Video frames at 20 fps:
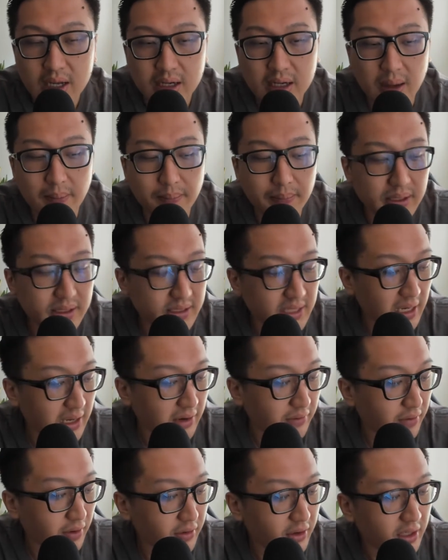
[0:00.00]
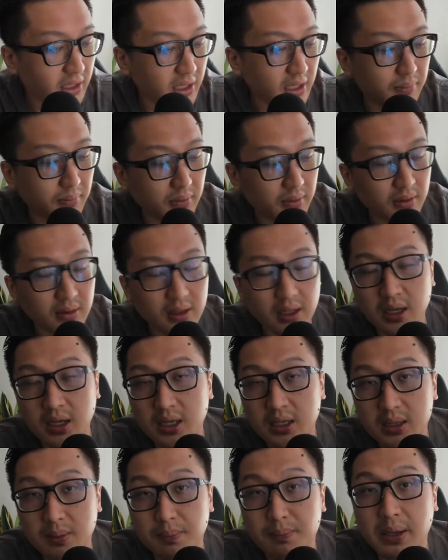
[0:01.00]
Companies that are very
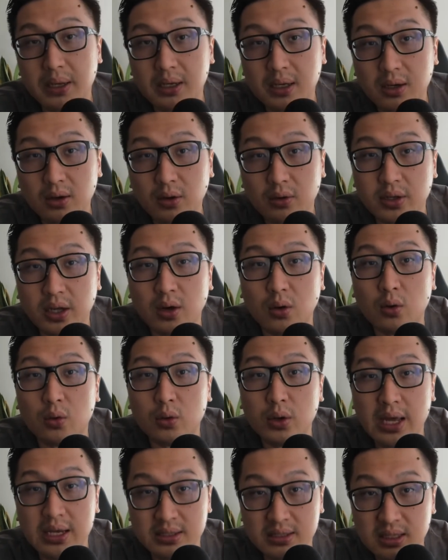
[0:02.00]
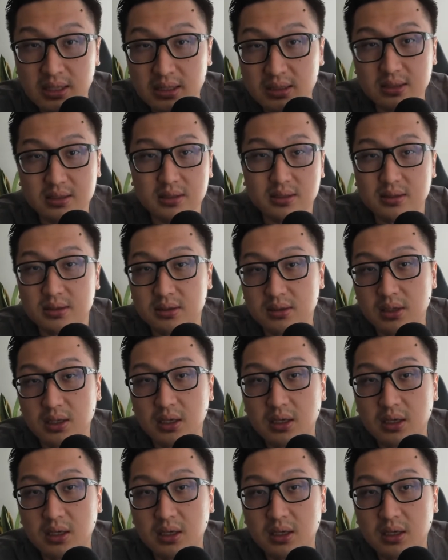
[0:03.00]
dependent on their own assets,